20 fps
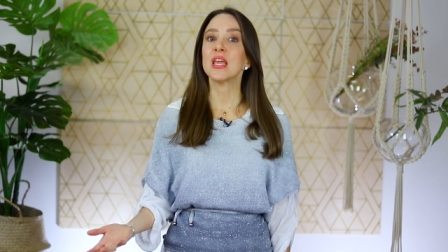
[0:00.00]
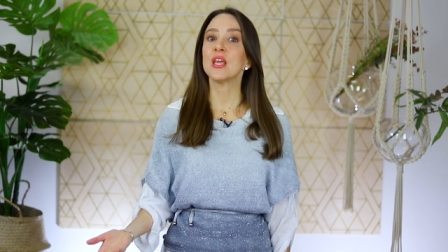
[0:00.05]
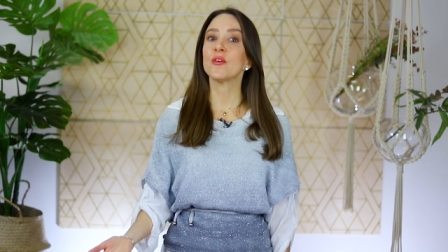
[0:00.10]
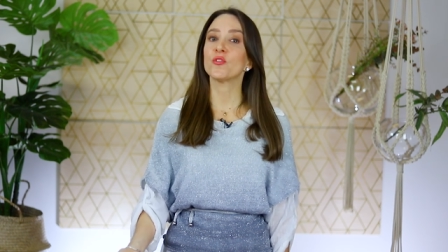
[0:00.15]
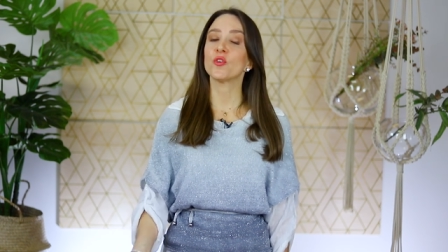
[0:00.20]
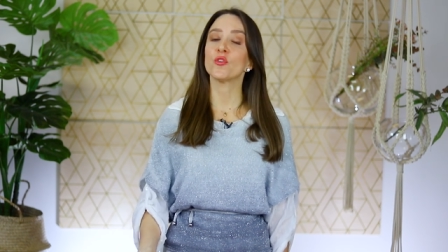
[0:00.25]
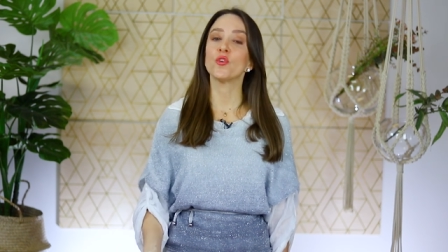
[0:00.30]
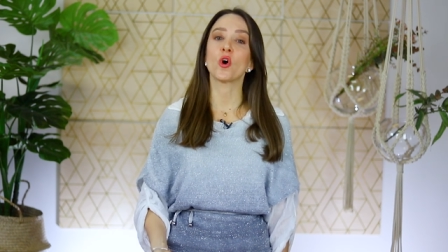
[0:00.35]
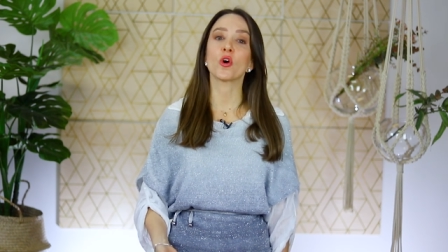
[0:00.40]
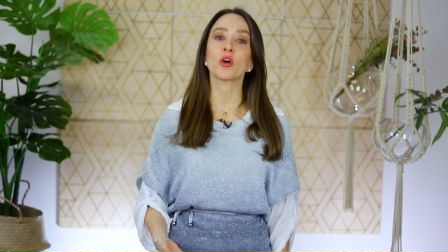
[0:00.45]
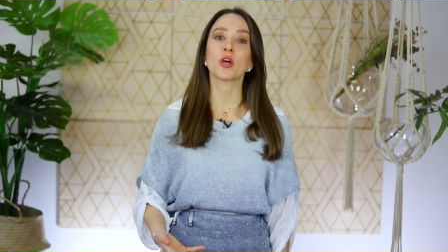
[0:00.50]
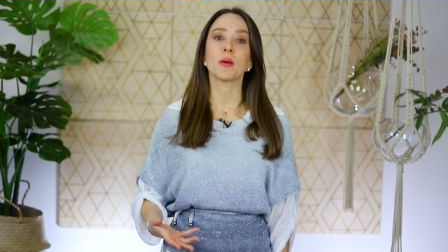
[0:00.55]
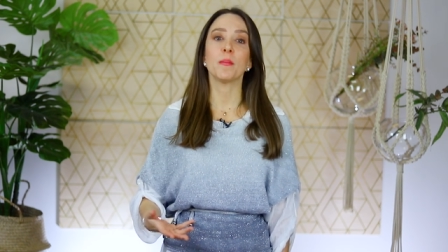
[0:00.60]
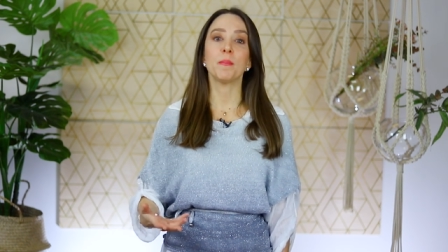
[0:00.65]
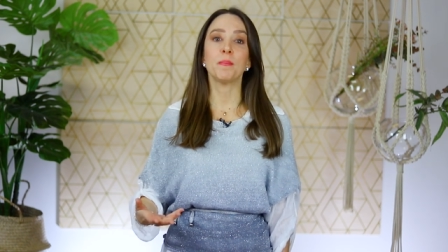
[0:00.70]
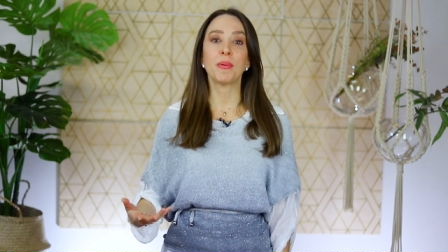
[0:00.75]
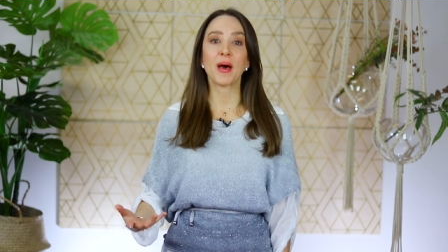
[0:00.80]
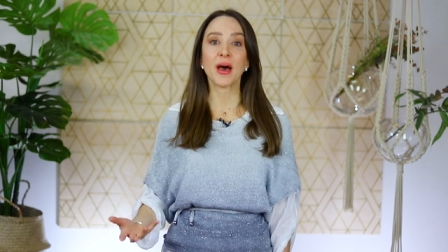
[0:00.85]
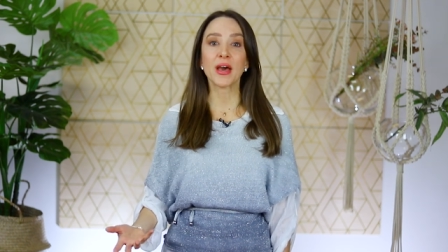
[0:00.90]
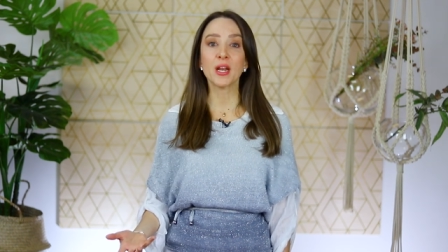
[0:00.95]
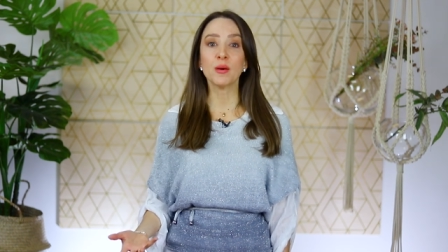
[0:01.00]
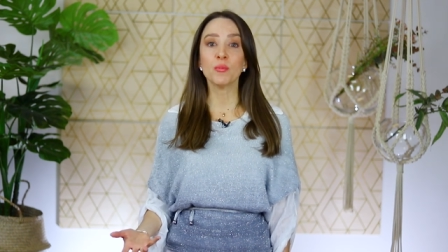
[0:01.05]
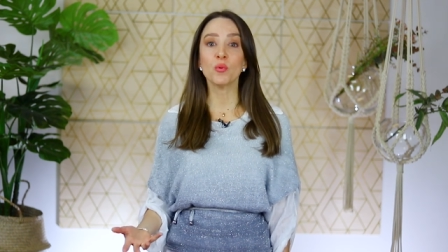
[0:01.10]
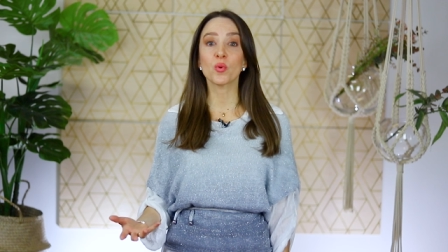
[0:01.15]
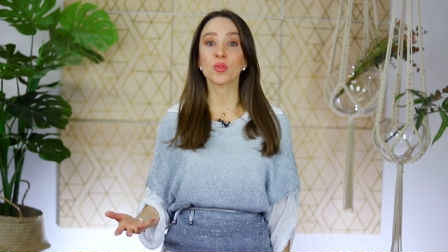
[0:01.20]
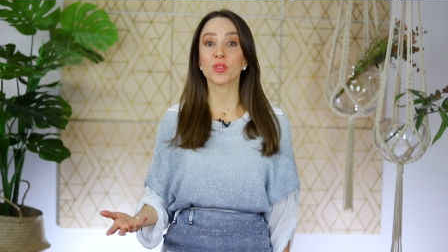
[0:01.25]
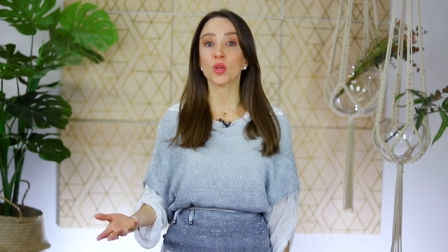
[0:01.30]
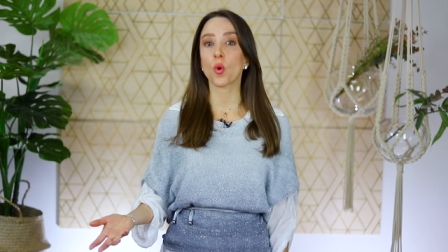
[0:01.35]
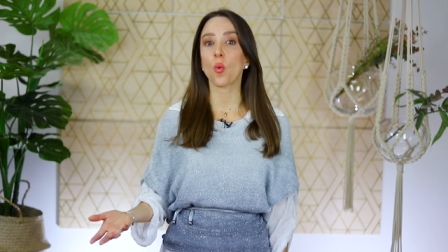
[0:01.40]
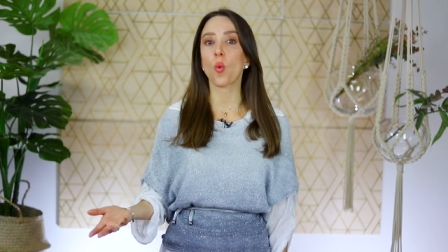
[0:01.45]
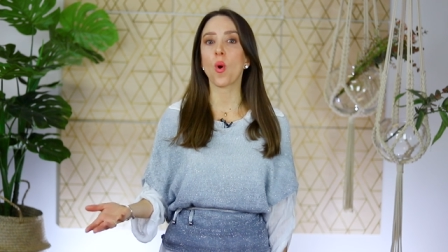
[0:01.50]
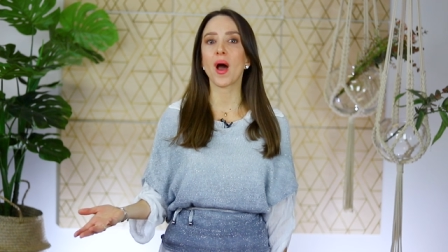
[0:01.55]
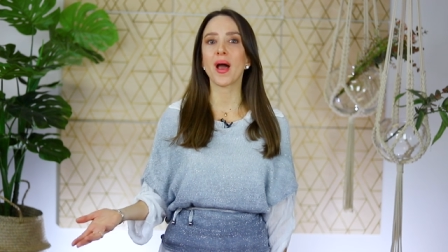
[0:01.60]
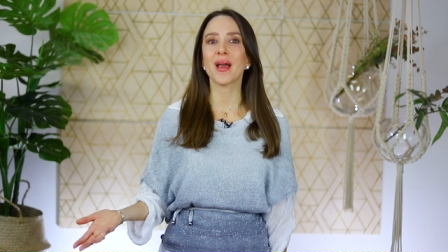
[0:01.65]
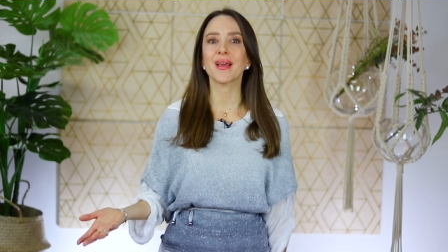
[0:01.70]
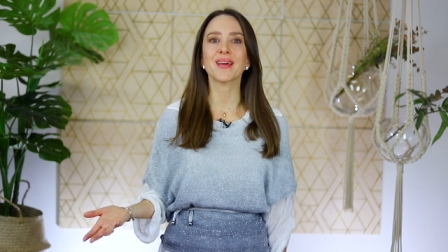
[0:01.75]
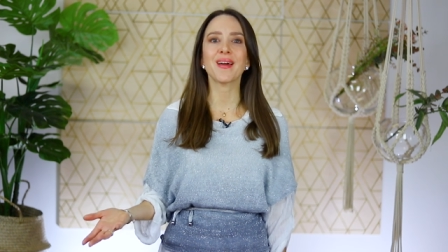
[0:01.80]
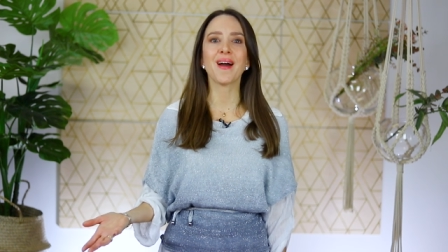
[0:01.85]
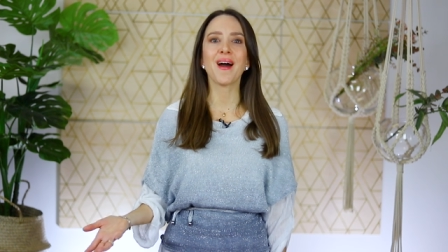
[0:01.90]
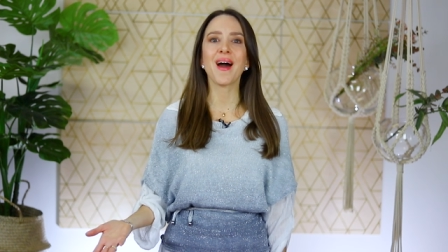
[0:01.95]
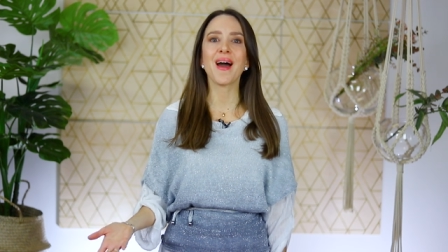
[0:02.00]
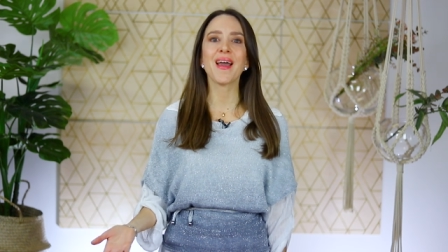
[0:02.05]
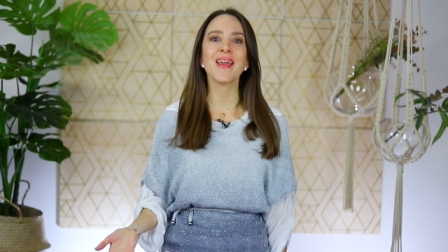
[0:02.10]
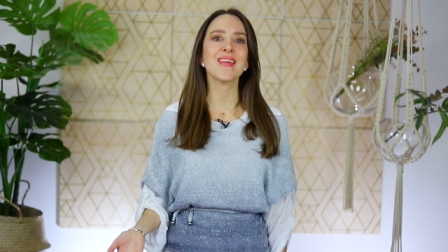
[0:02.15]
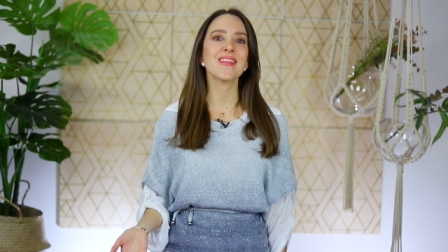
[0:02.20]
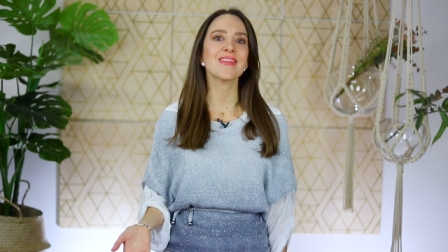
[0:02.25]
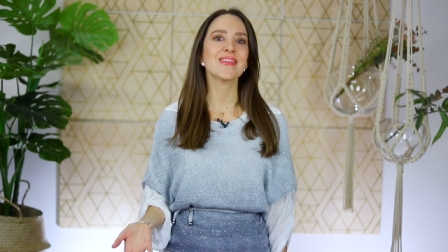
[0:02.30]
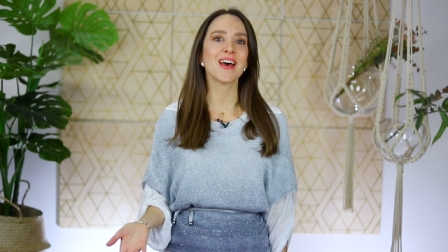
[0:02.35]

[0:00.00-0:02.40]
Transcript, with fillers: If you're not compatible with a quiet guy,